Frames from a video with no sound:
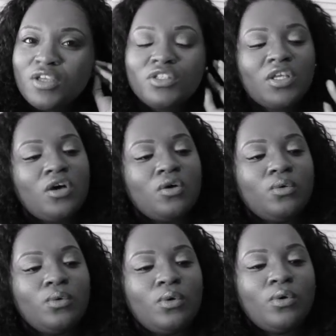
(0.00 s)

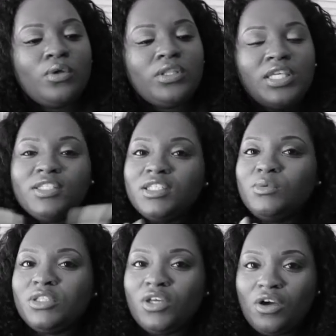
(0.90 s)
So this is
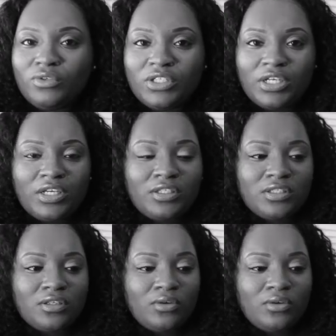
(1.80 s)
what the owner does.